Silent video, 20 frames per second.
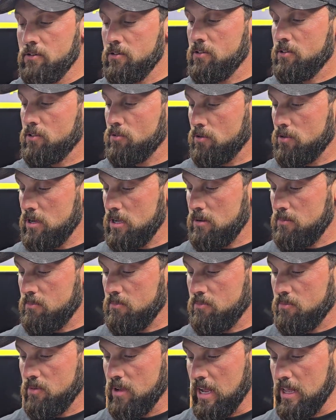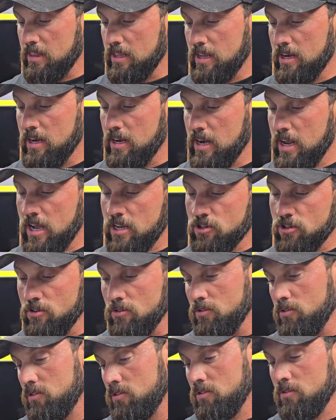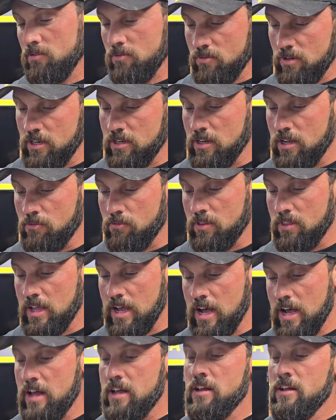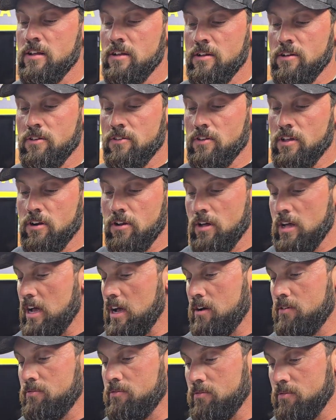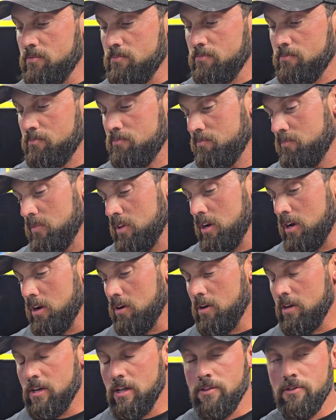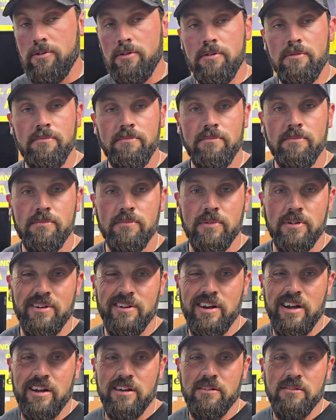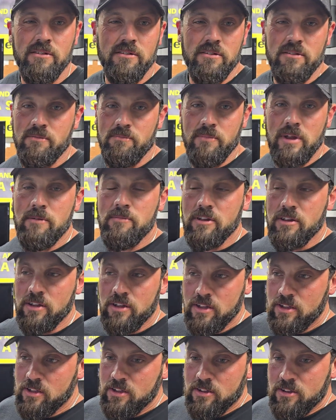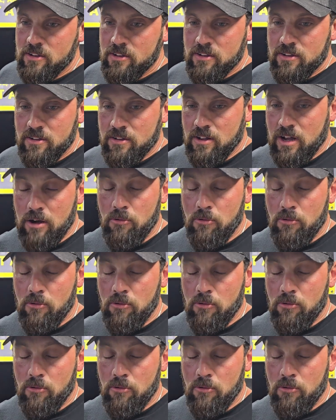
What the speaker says: through it. And then at nationals, get done with that. Then I'll have, you know, another, maybe, I